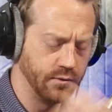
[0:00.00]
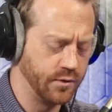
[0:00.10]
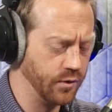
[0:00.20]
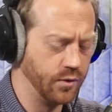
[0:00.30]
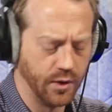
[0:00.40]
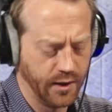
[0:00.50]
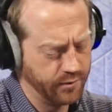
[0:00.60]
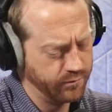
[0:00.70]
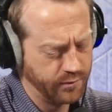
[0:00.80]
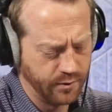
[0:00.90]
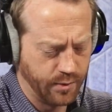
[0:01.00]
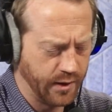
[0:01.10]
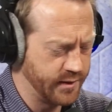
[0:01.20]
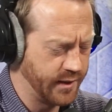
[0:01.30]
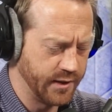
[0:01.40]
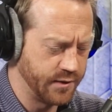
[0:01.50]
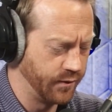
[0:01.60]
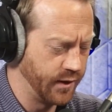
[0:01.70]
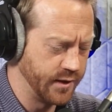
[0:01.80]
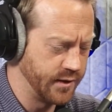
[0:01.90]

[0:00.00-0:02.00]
Google it, the best test for this.